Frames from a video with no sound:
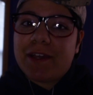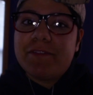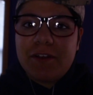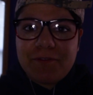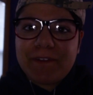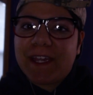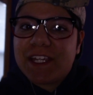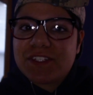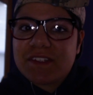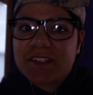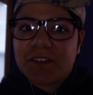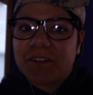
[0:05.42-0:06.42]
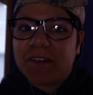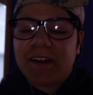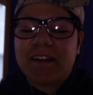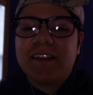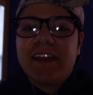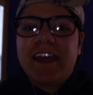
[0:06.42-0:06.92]
you have notifications turned
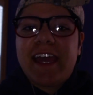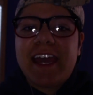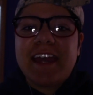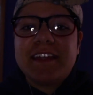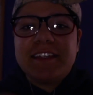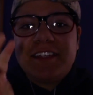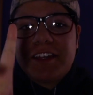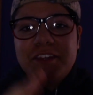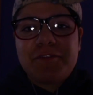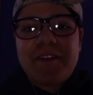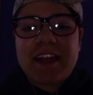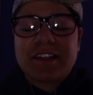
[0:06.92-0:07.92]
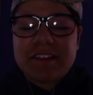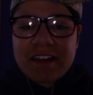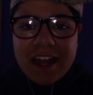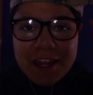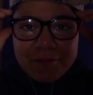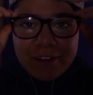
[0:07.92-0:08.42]
on. And the other fact is that
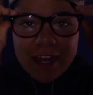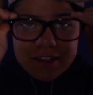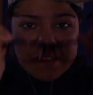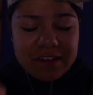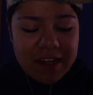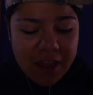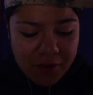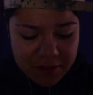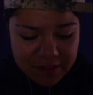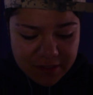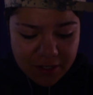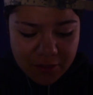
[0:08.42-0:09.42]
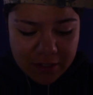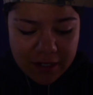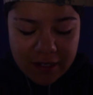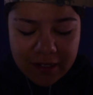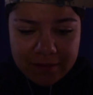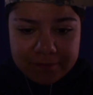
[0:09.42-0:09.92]
I have glasses now, so
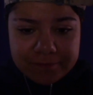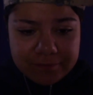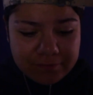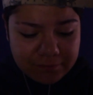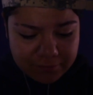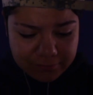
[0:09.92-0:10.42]
um,